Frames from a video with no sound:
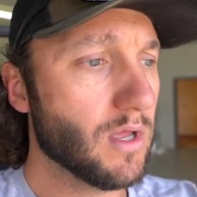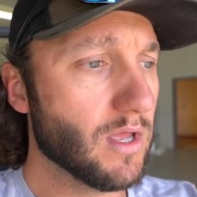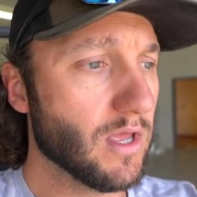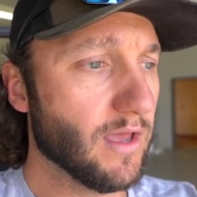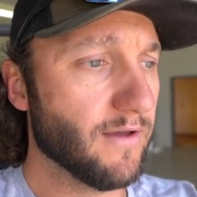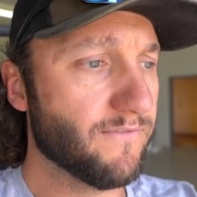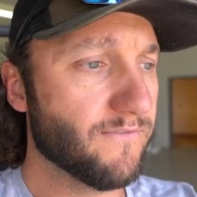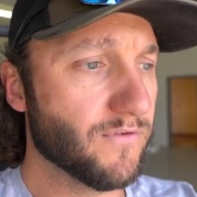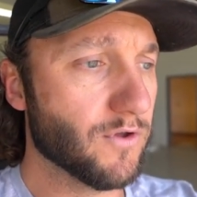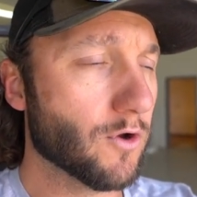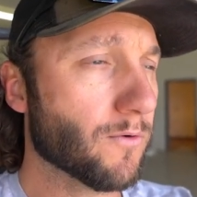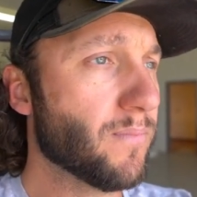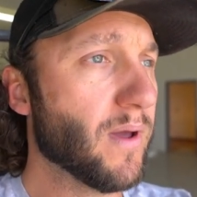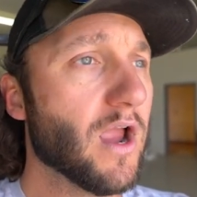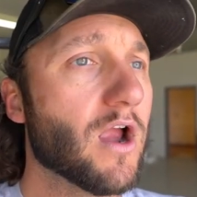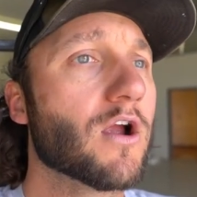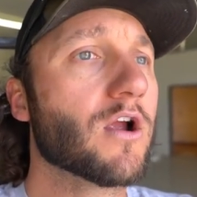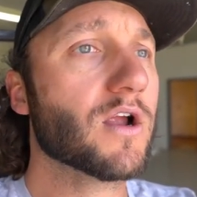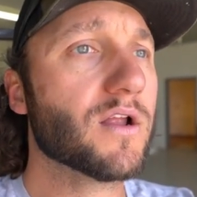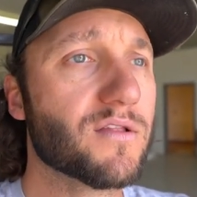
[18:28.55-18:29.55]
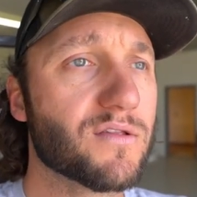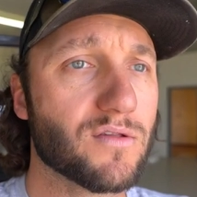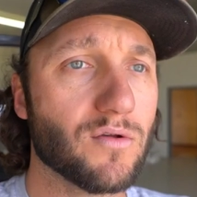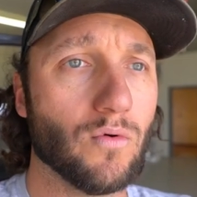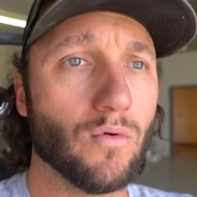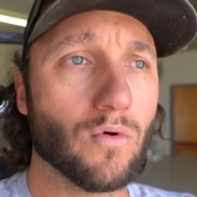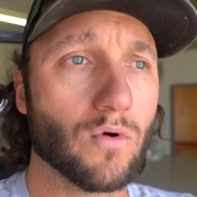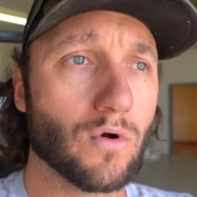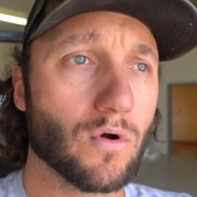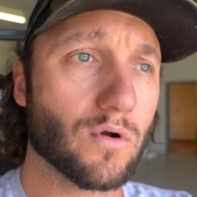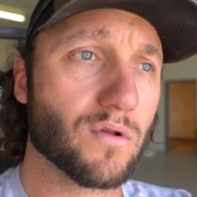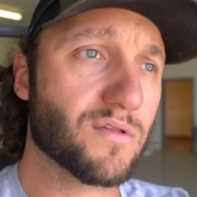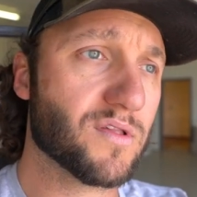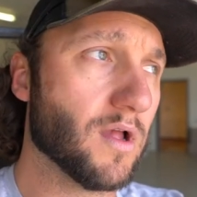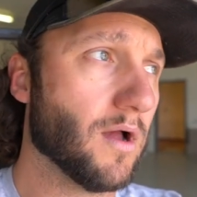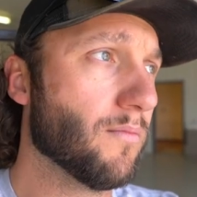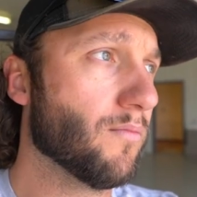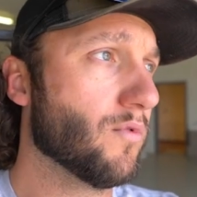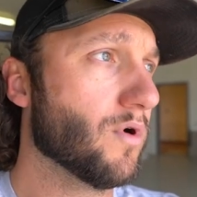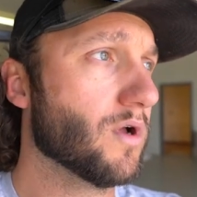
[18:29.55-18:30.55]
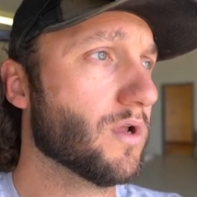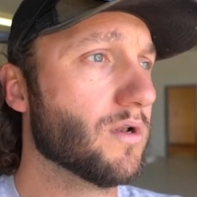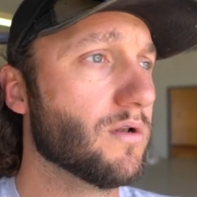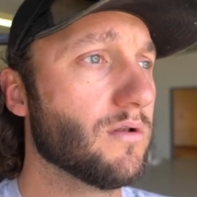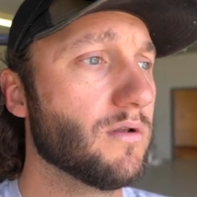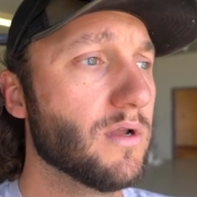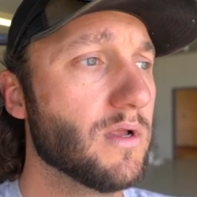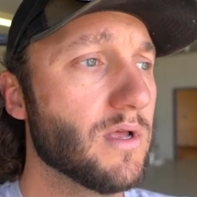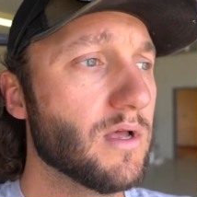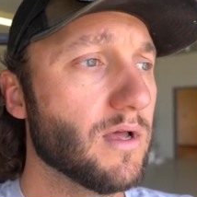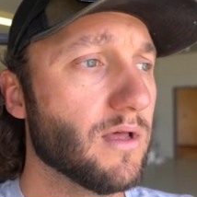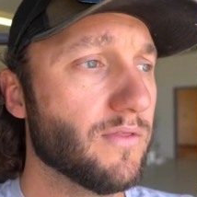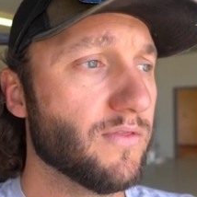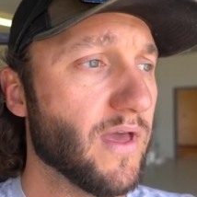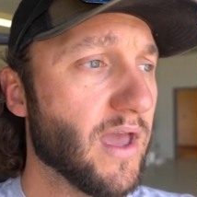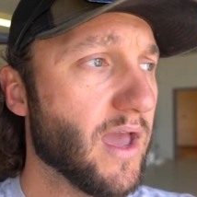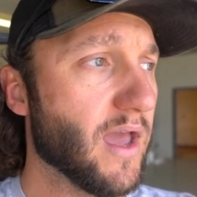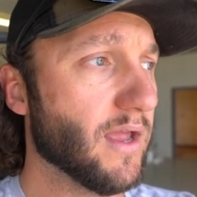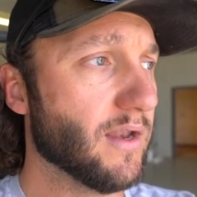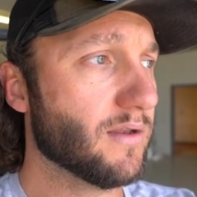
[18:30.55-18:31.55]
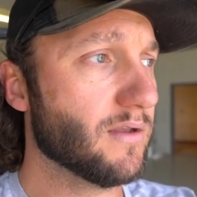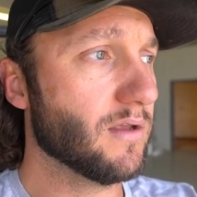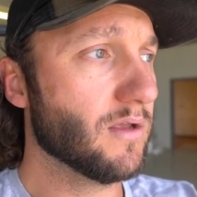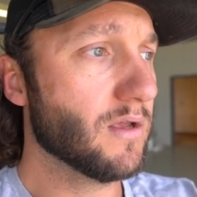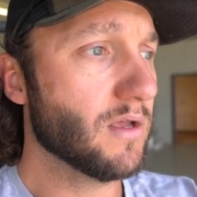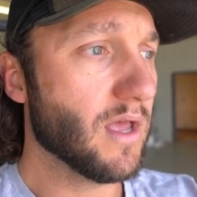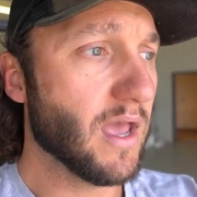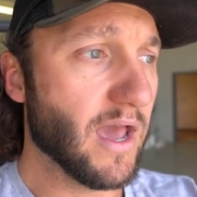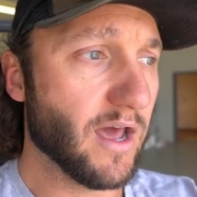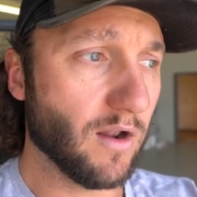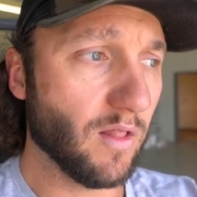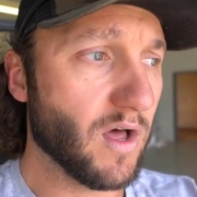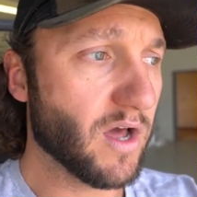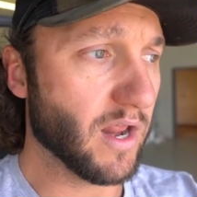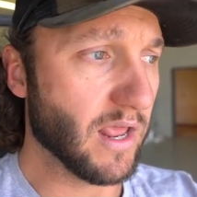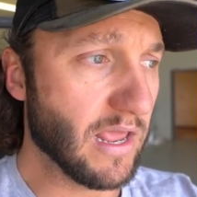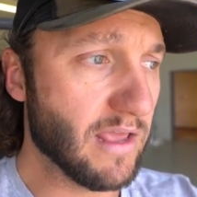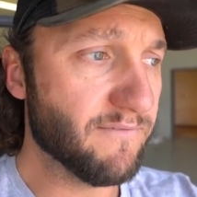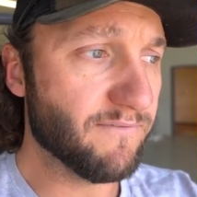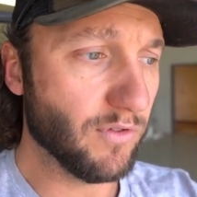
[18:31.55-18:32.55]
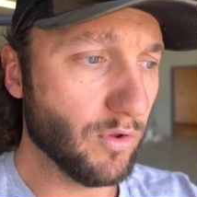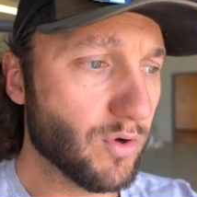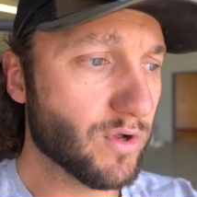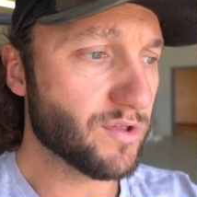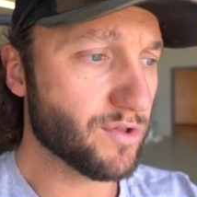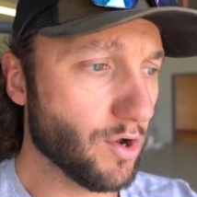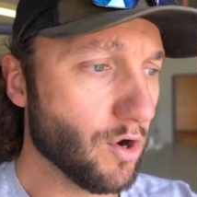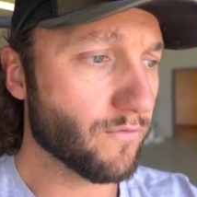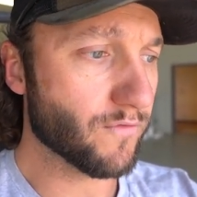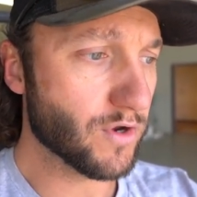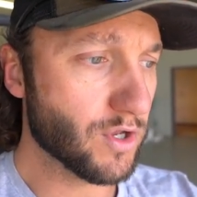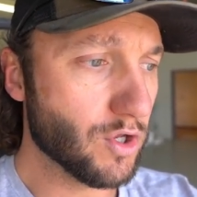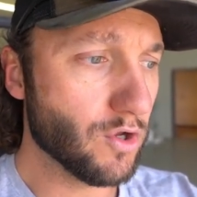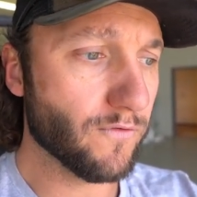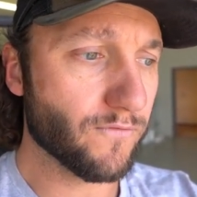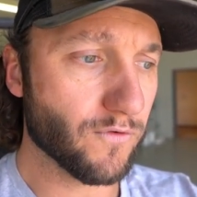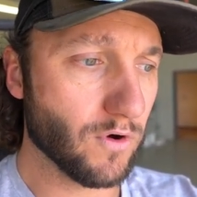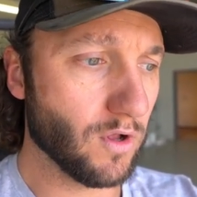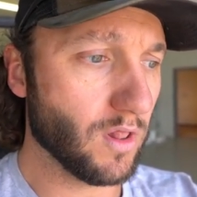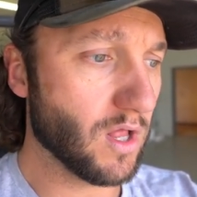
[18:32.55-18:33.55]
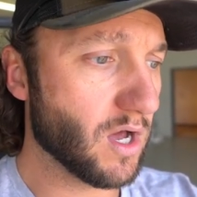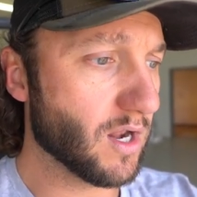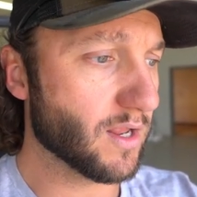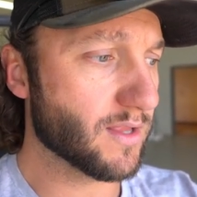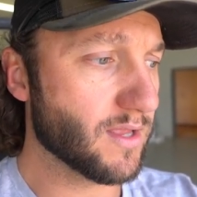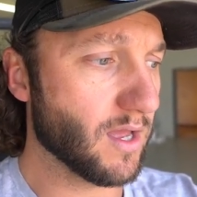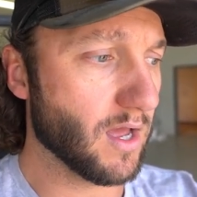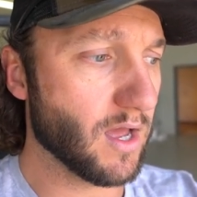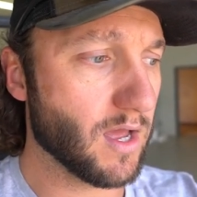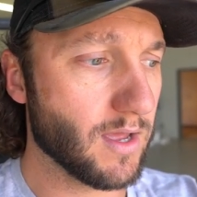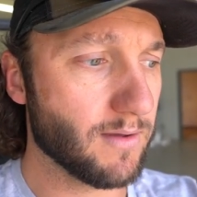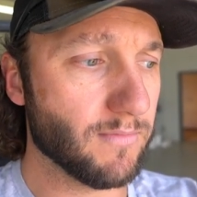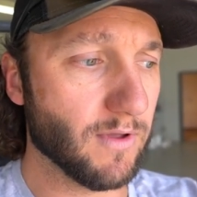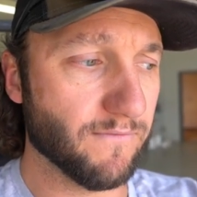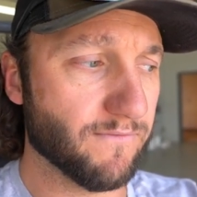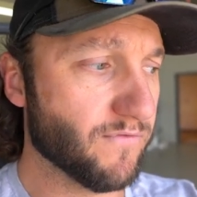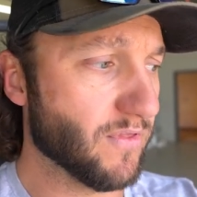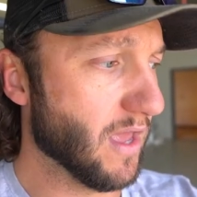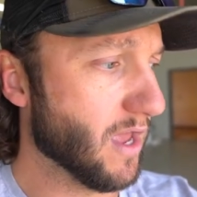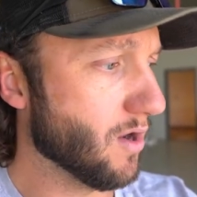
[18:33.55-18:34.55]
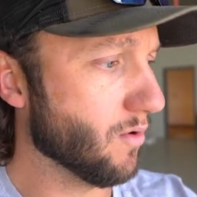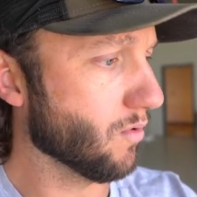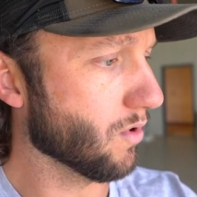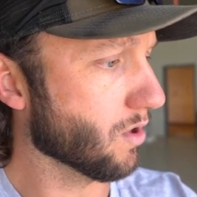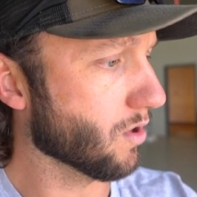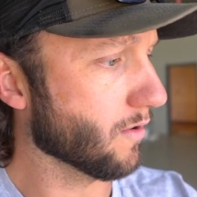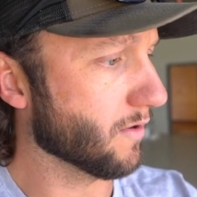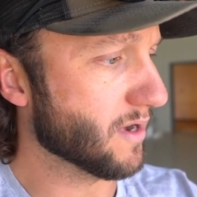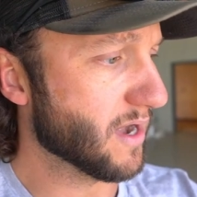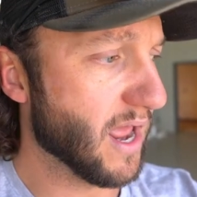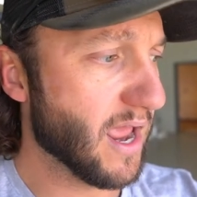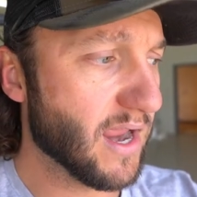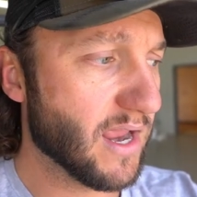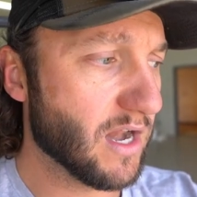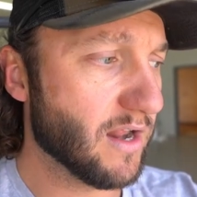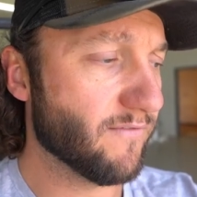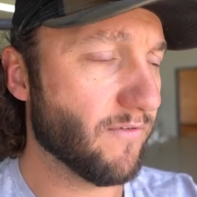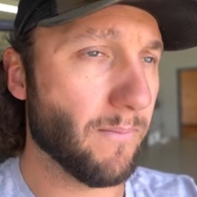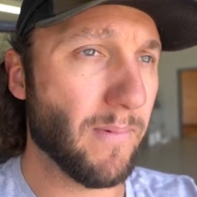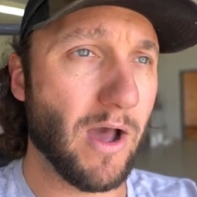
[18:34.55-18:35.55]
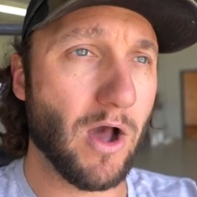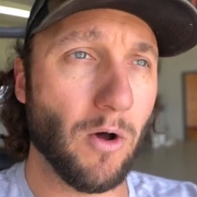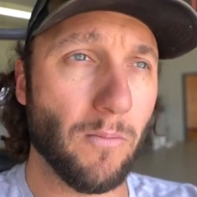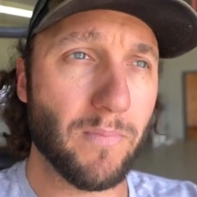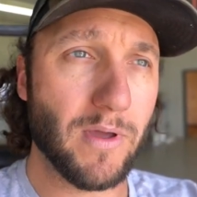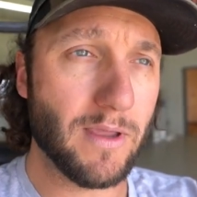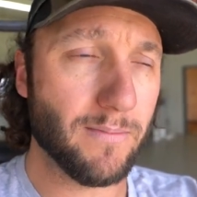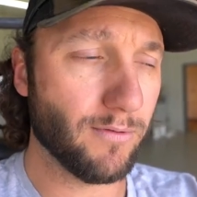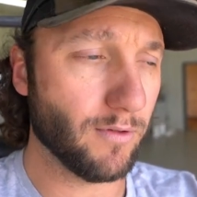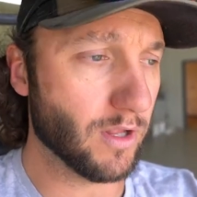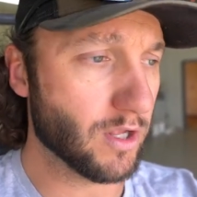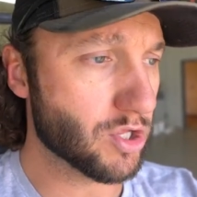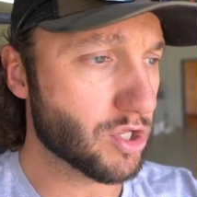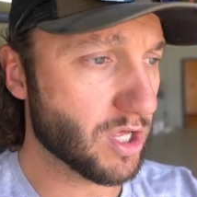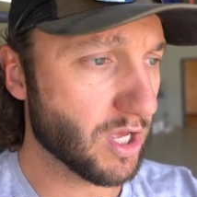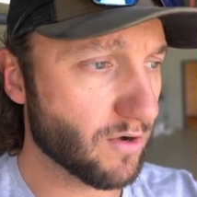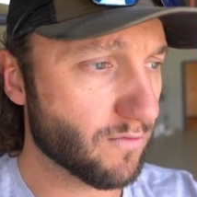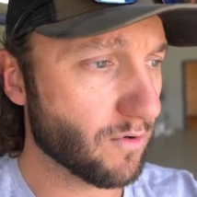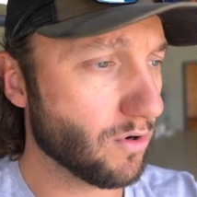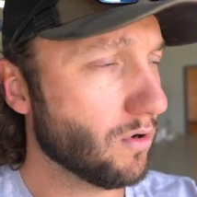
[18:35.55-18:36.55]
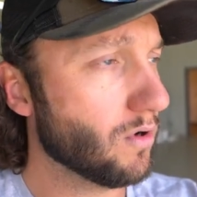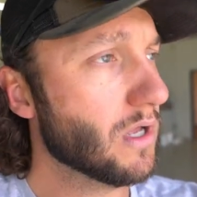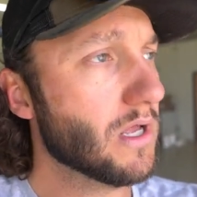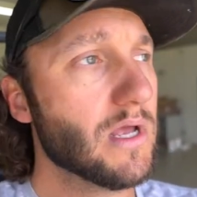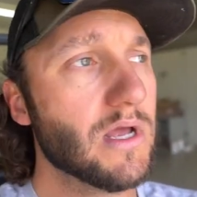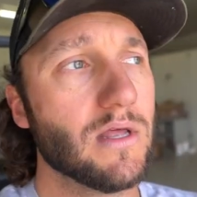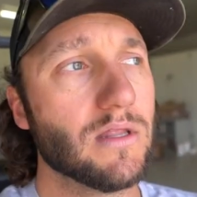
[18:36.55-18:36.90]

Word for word: If your parents or someone that had a lot of influence over you for a lot of time, if they were negative about people in general,